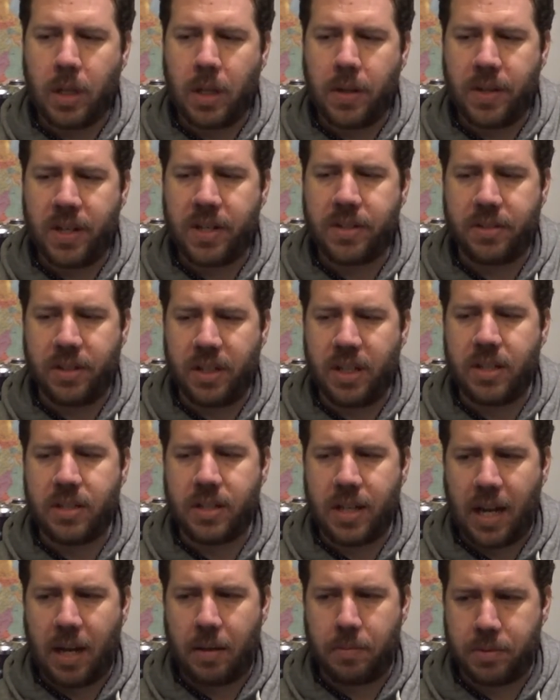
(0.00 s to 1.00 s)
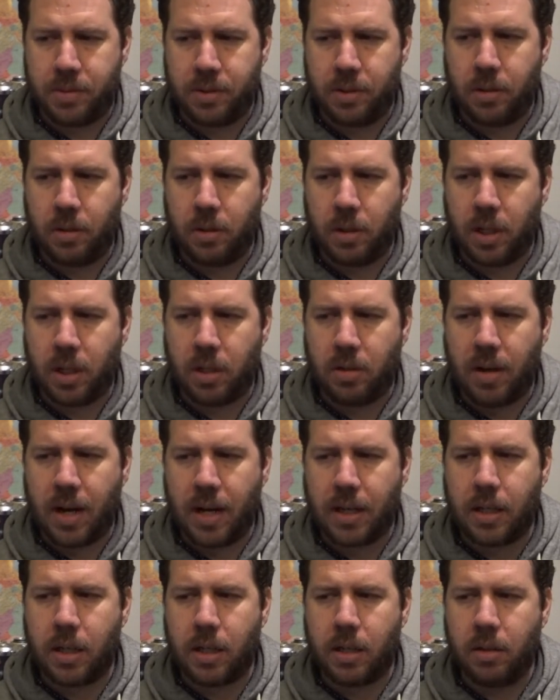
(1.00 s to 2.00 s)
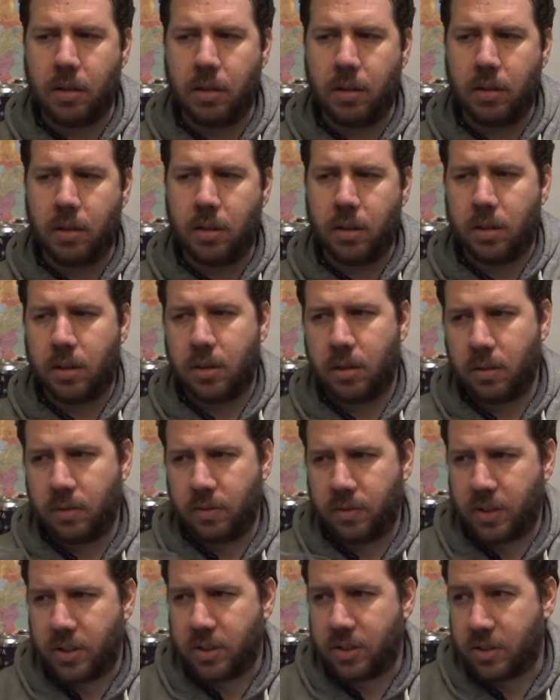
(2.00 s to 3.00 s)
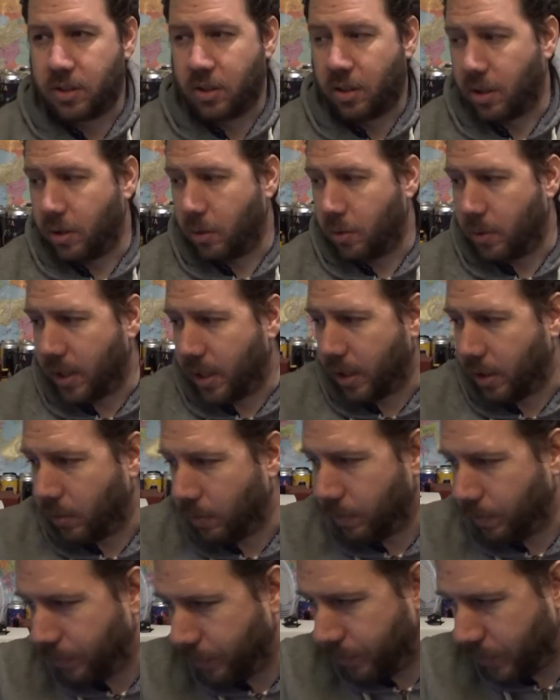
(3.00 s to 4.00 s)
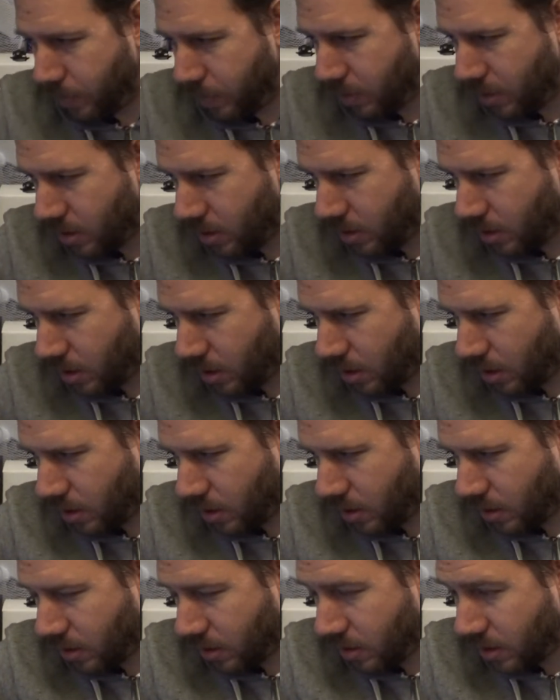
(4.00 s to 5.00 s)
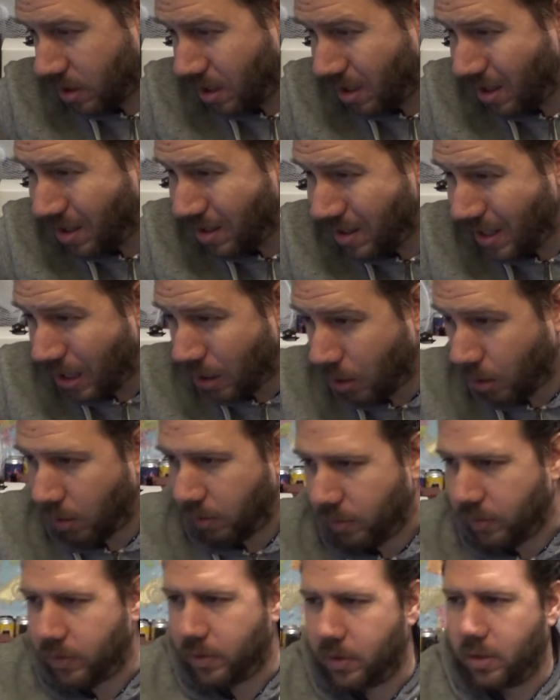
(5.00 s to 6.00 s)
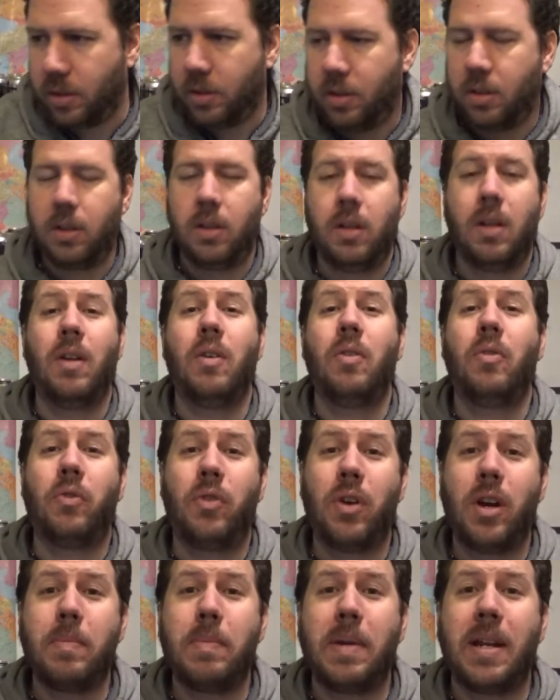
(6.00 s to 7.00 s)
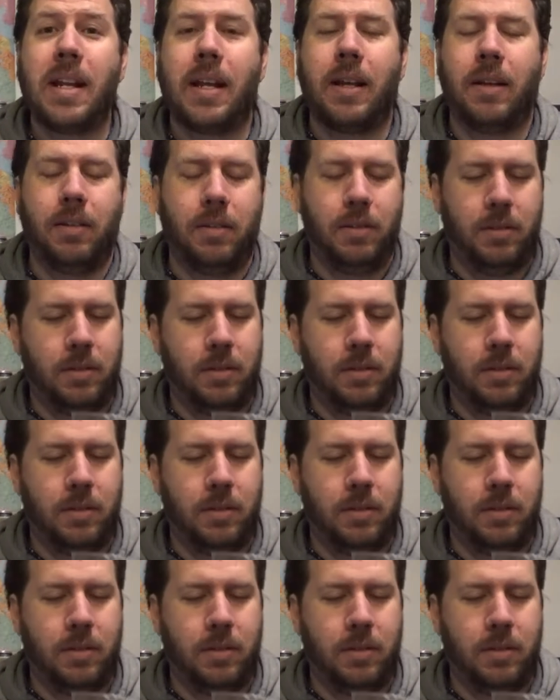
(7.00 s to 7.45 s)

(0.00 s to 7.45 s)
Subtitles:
This is absolutely cracking for the style. Hang on, let me just turn that off for a minute.